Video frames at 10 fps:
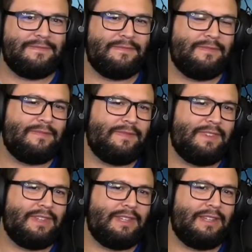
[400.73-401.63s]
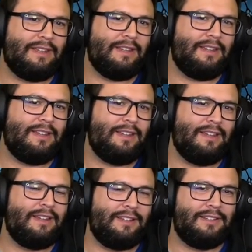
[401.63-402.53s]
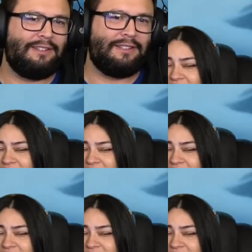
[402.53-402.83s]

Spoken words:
No words are spoken by the person on screen.